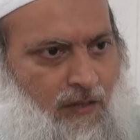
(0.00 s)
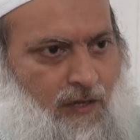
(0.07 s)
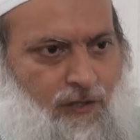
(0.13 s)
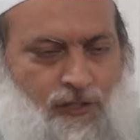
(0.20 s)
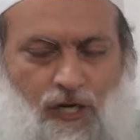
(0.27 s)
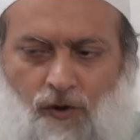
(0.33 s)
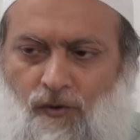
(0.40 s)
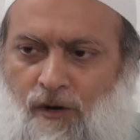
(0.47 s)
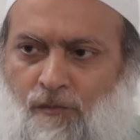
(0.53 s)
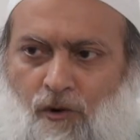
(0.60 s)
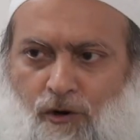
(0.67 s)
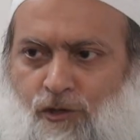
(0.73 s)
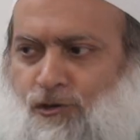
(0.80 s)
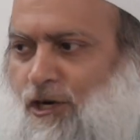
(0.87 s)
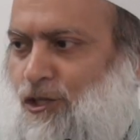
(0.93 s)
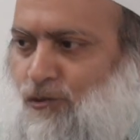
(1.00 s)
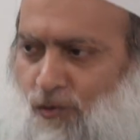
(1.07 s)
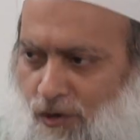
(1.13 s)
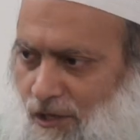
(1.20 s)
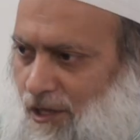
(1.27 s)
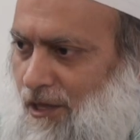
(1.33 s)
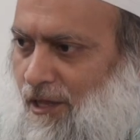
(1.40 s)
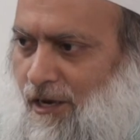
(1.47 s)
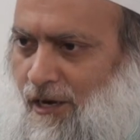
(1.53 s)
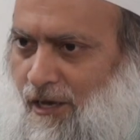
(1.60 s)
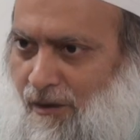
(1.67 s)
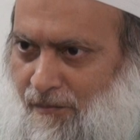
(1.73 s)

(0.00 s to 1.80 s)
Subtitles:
There's no one more trustworthy than